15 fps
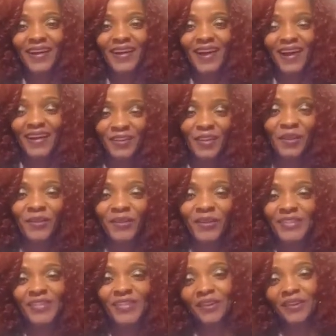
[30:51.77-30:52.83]
I know,
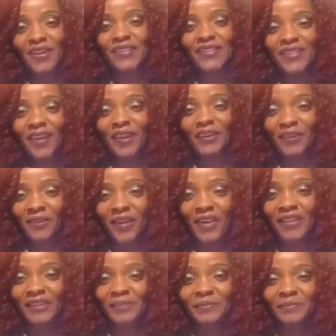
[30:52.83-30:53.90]
that's a crazy title,
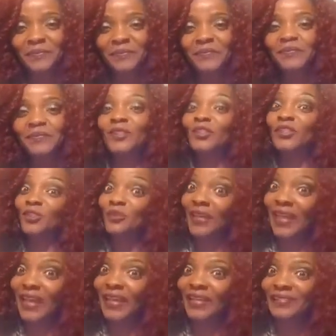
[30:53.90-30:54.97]
right? But you'll
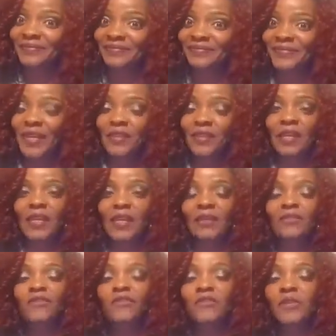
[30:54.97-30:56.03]
get it in the
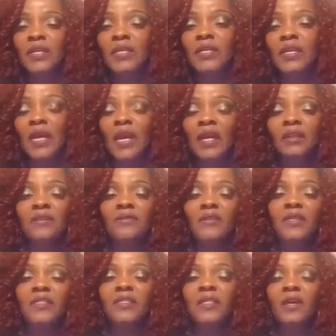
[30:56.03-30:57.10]
end. Free the
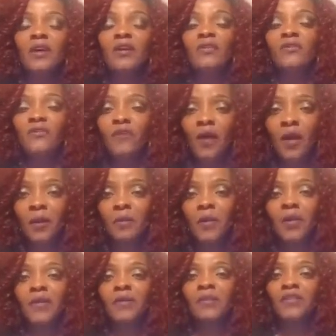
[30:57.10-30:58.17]
elephants
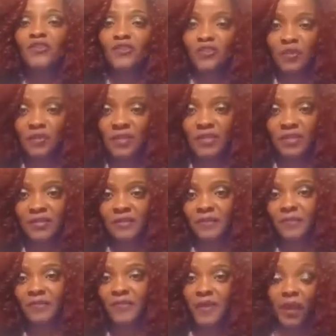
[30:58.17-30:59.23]
from the circus.
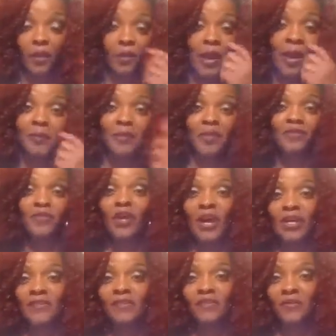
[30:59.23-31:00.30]
Now, how many of you
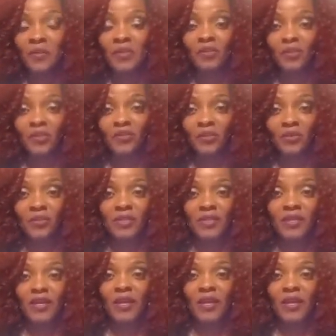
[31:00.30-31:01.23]
guys have ever been to a circus?